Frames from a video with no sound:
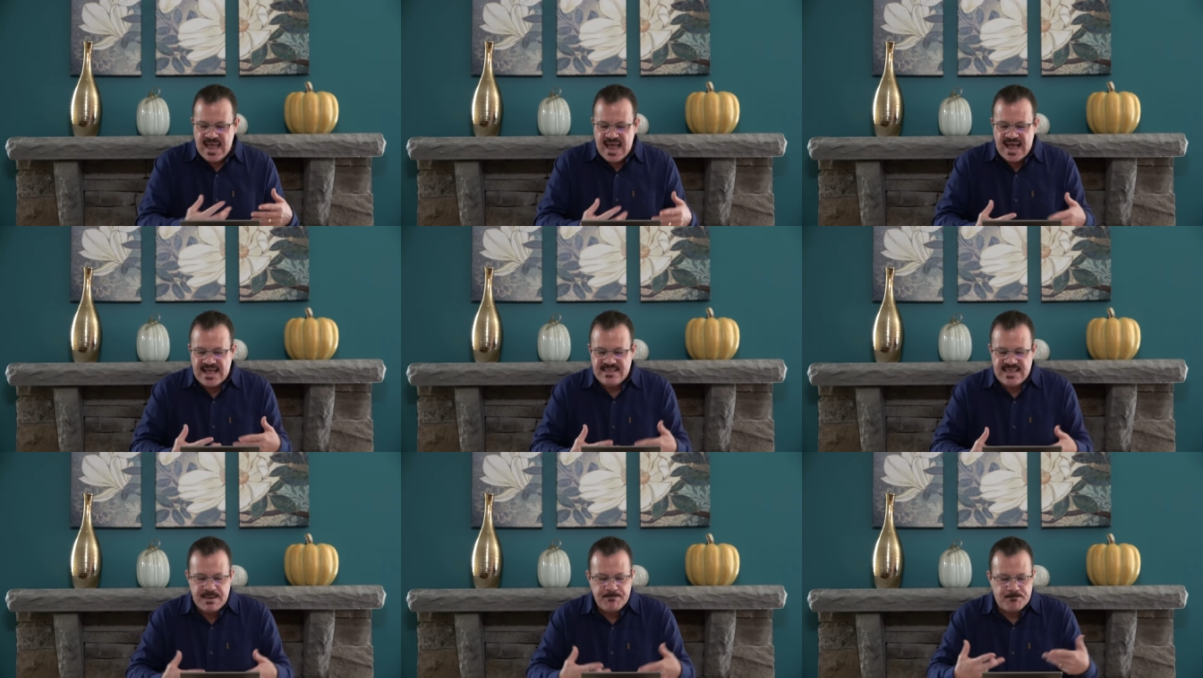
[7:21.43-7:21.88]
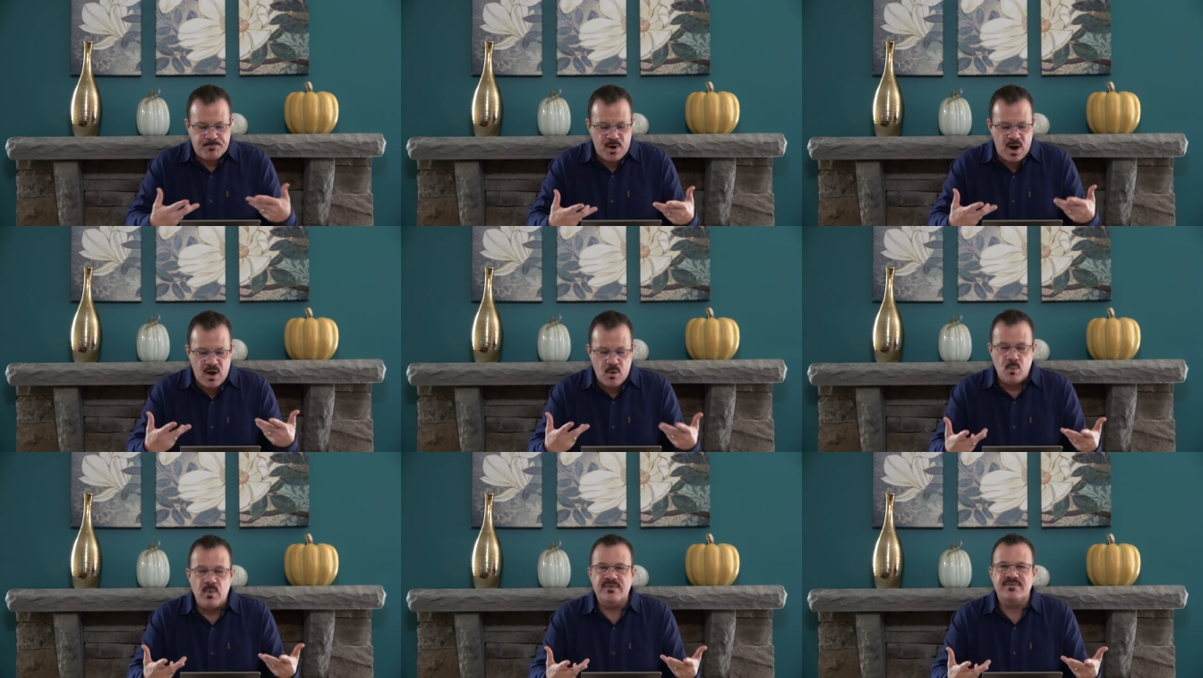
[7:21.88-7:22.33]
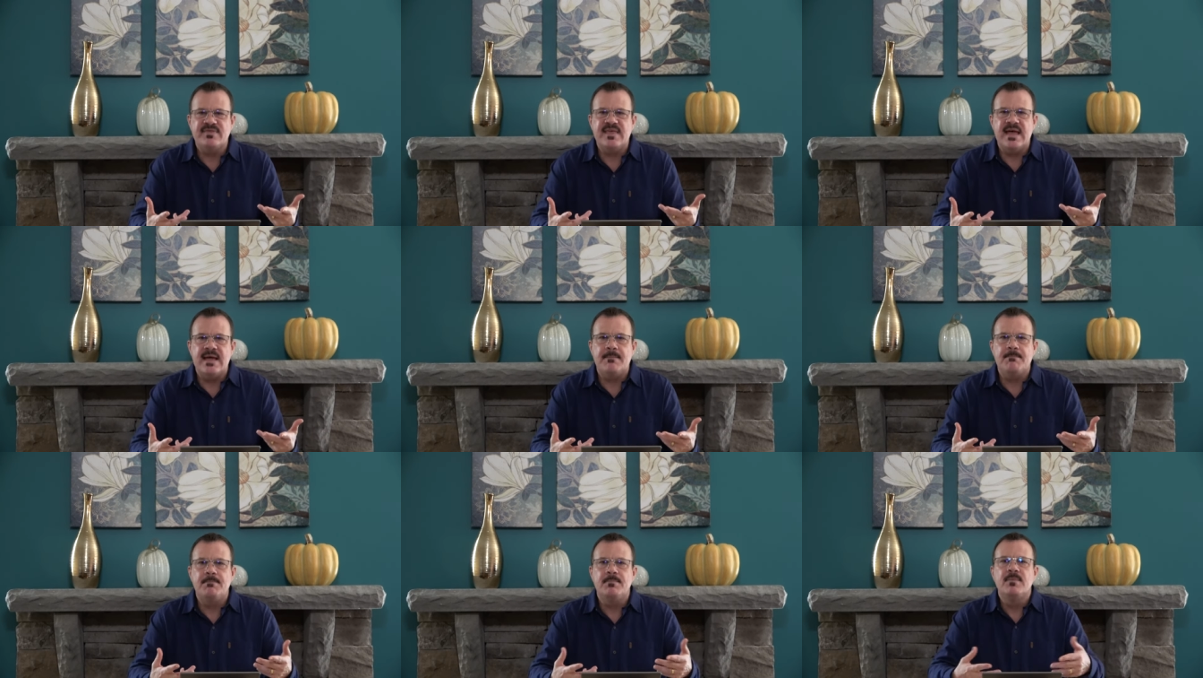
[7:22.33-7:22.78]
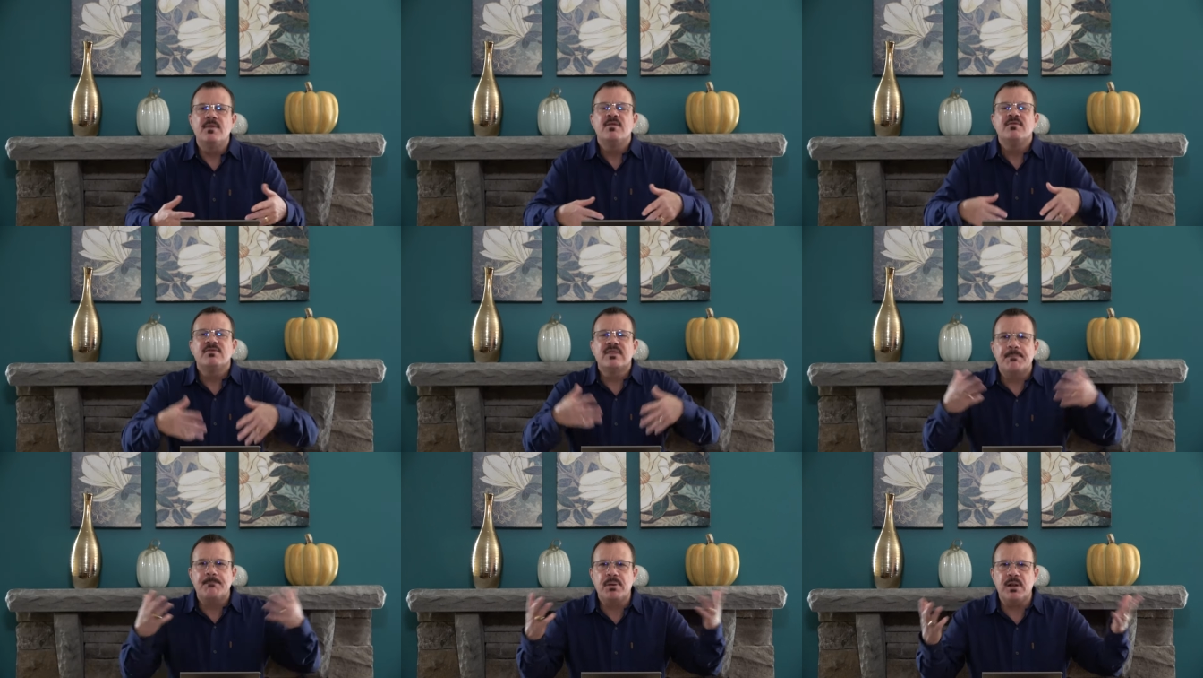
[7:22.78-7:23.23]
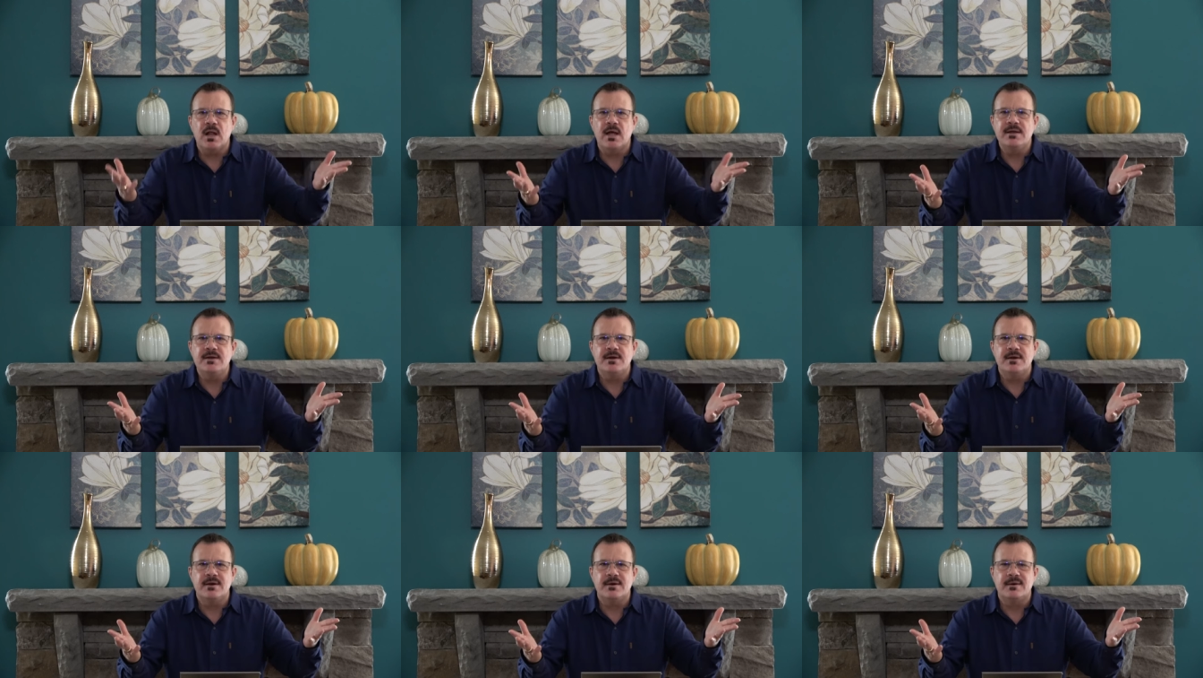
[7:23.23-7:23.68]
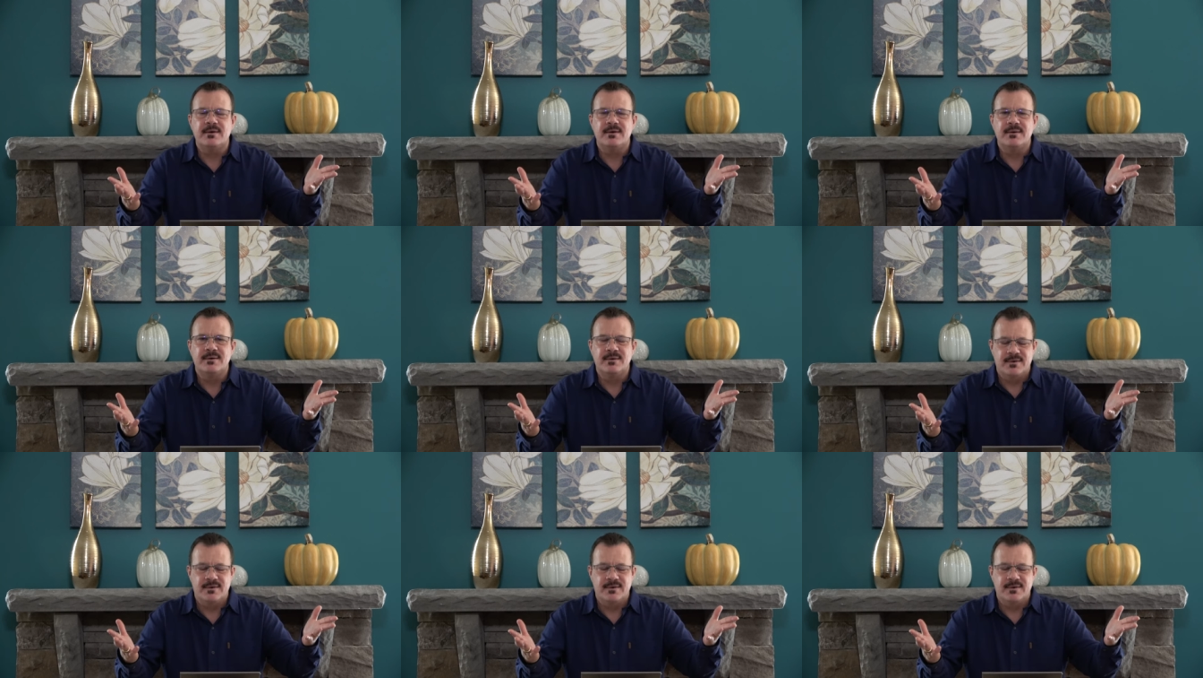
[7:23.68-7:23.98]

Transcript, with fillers: and they brought with them the plunder.